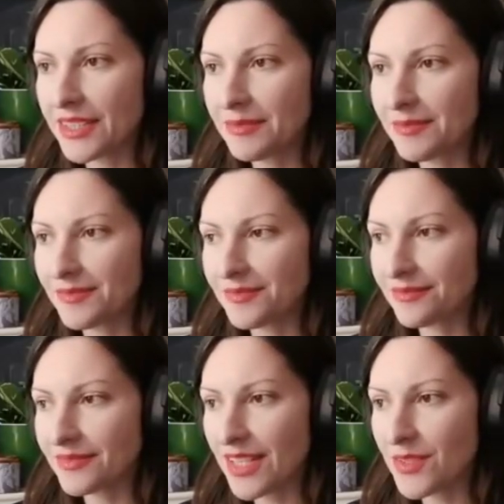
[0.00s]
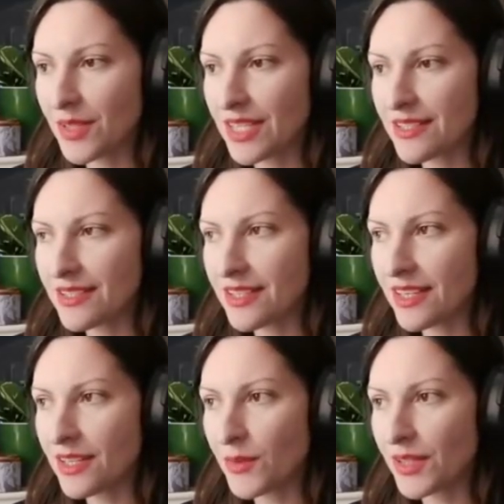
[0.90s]
here, as you can
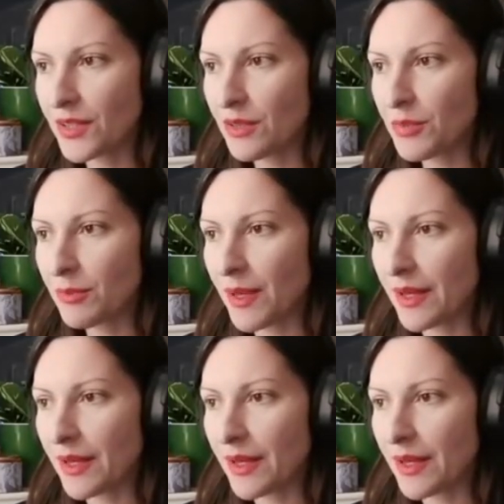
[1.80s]
see, we're going to